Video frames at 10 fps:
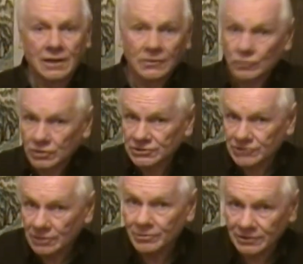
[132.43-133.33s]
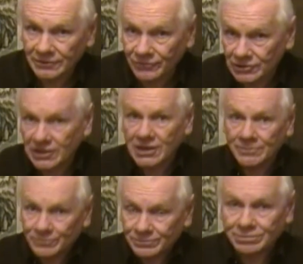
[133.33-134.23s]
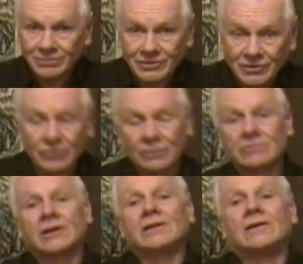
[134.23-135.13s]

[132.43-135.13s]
And we're stupid if we keep going